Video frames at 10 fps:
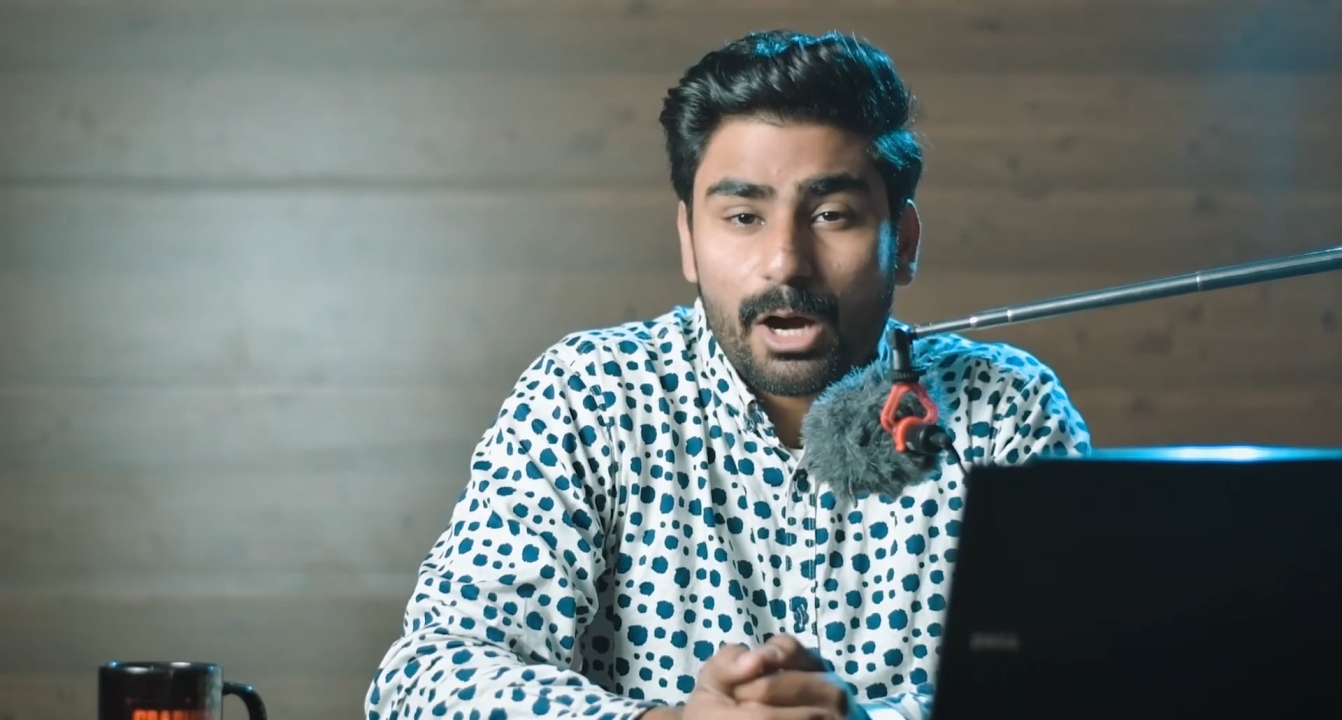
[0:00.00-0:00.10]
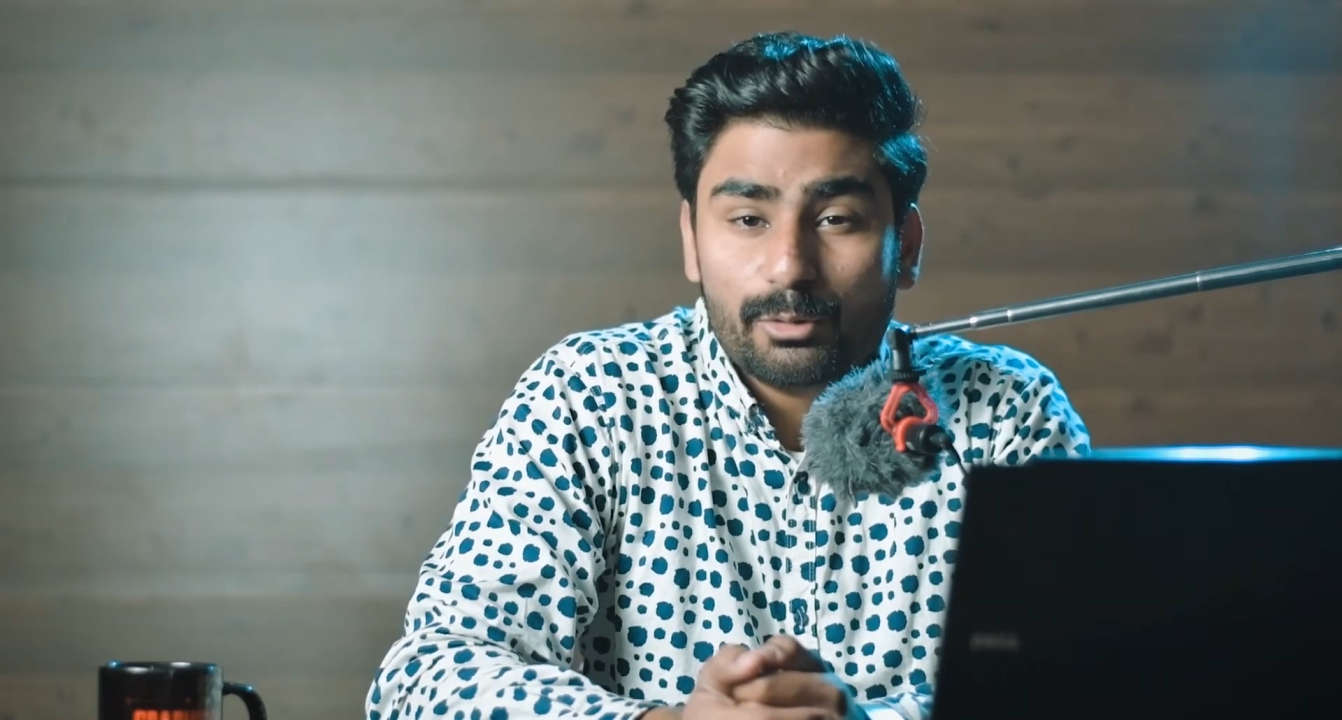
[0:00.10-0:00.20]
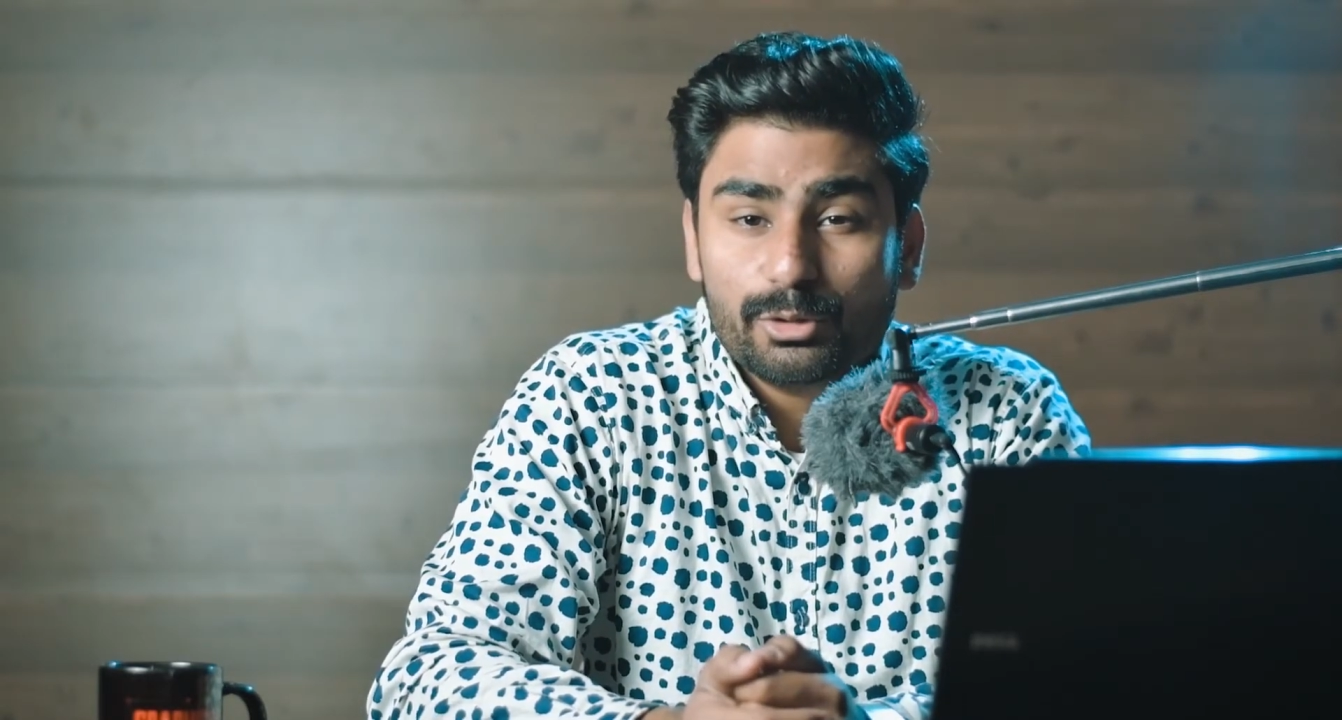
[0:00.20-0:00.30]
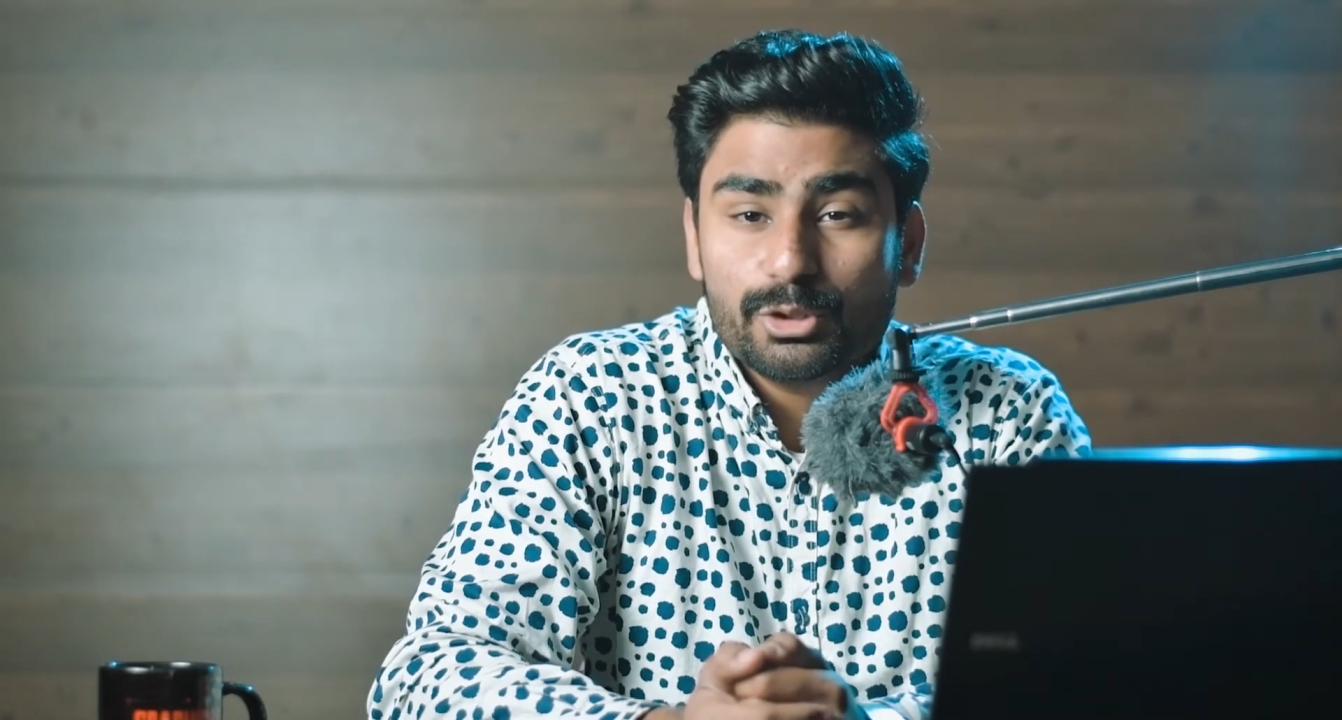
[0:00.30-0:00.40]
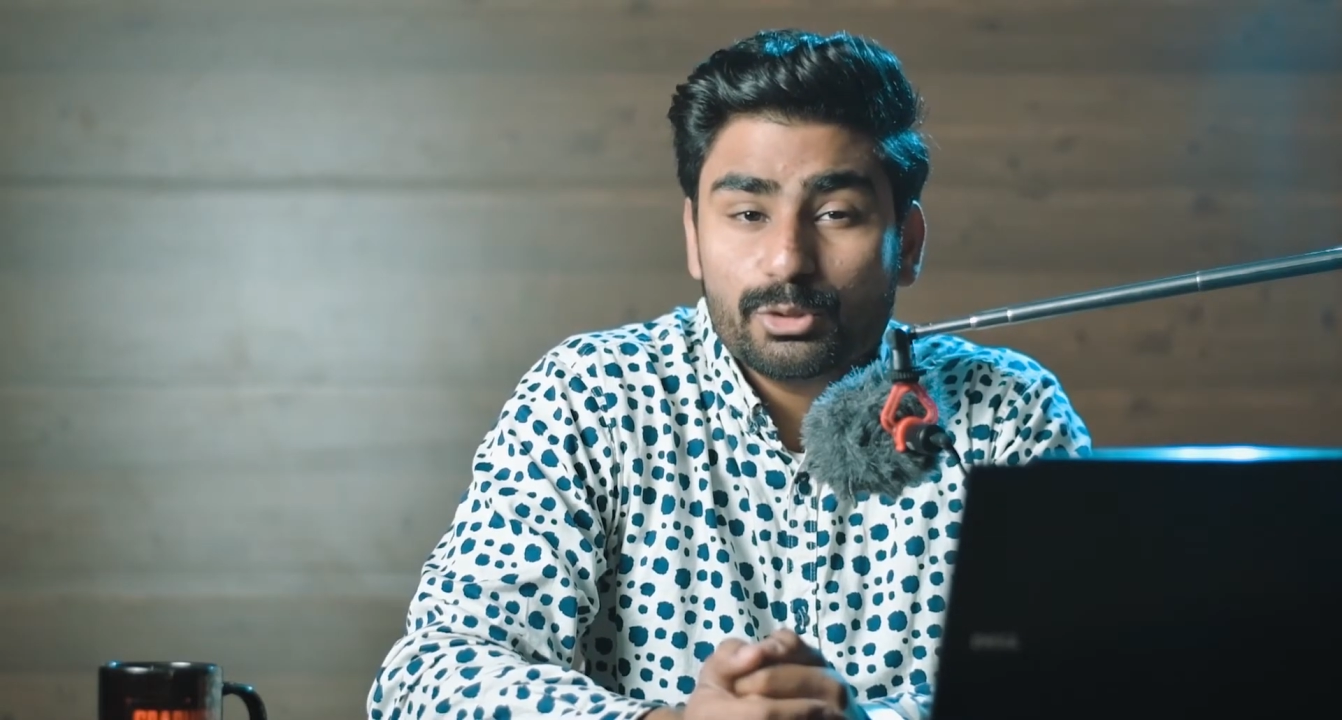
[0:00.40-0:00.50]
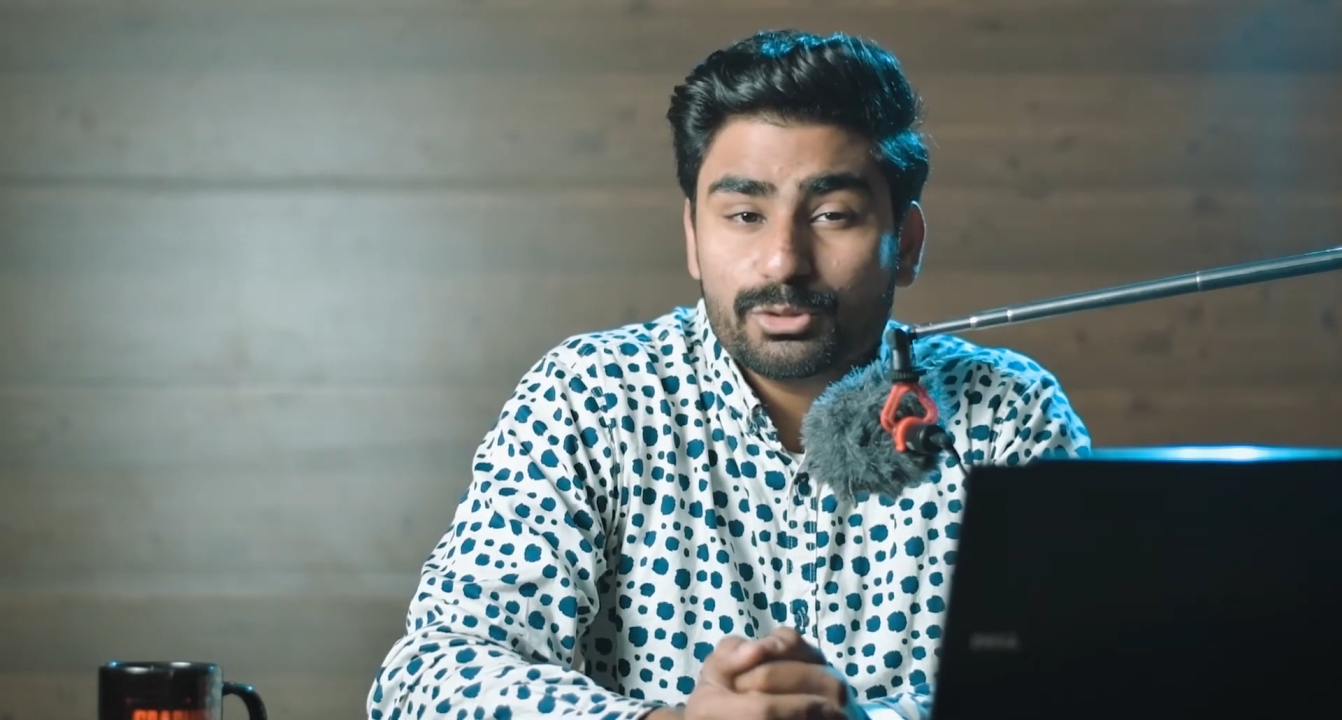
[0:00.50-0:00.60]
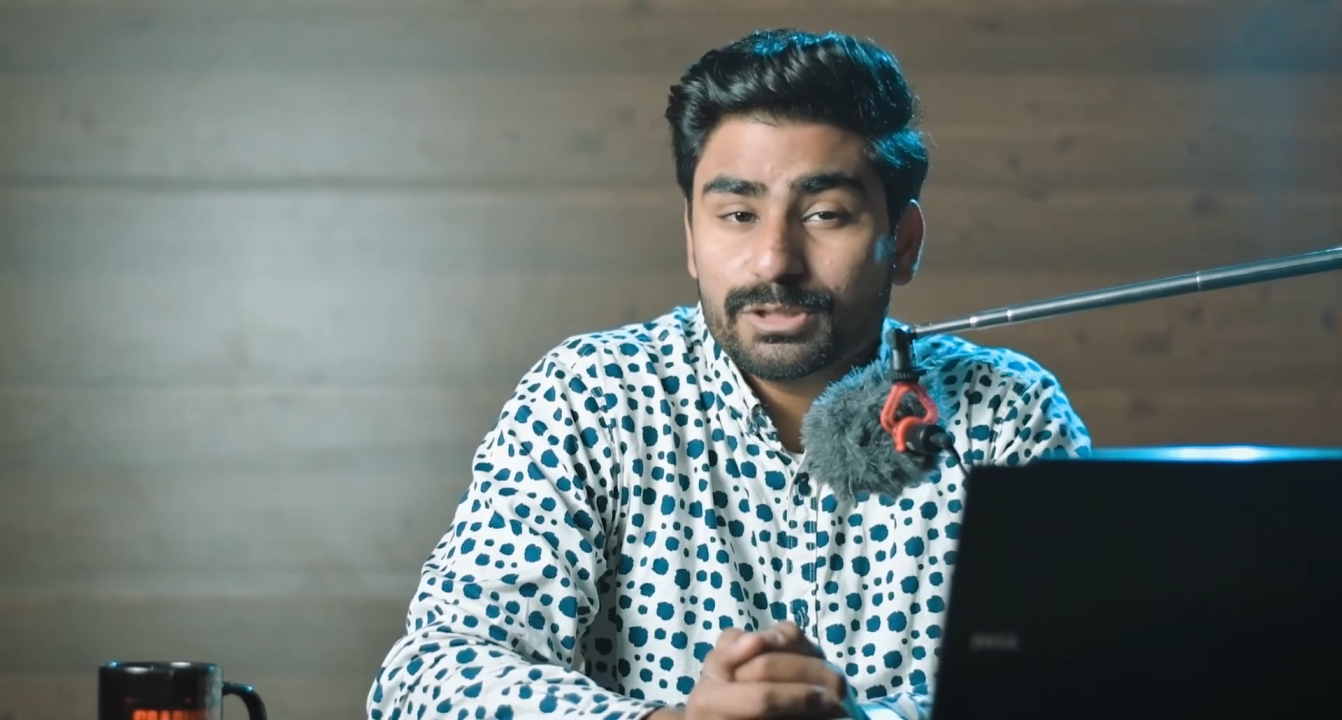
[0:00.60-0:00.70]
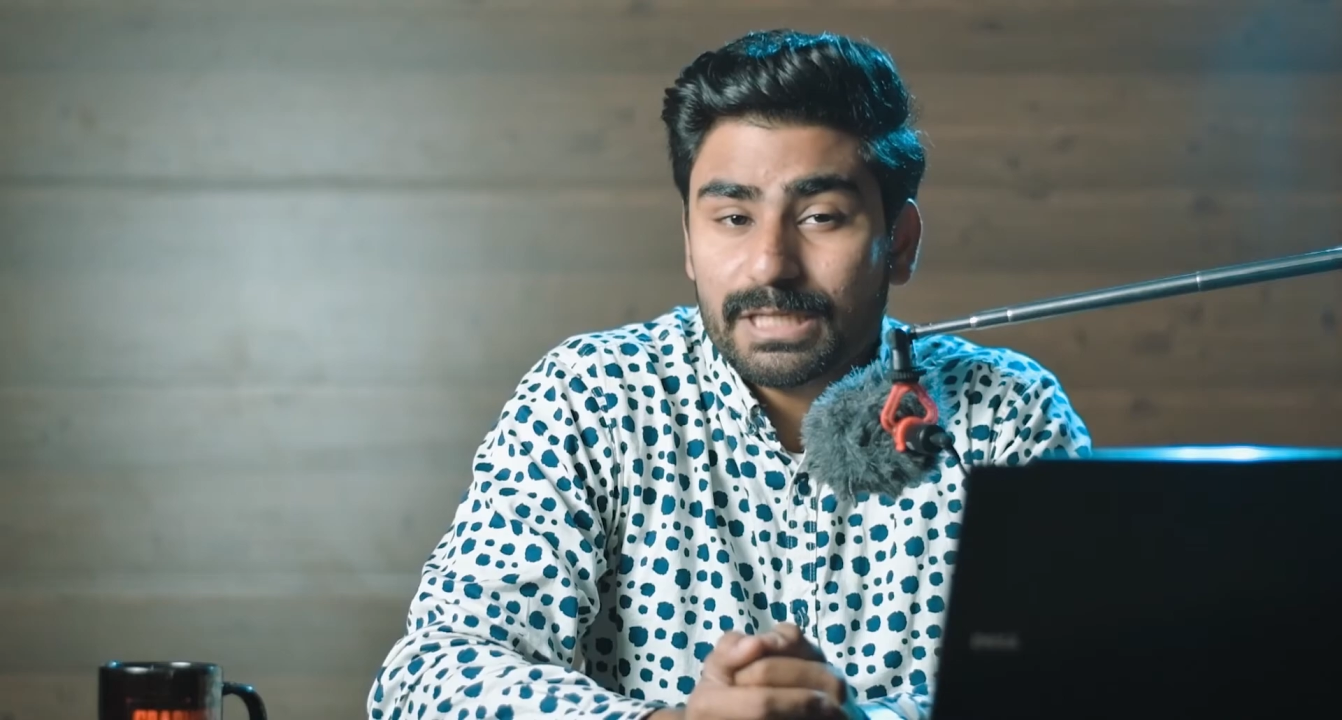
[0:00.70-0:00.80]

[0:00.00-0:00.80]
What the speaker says: how to use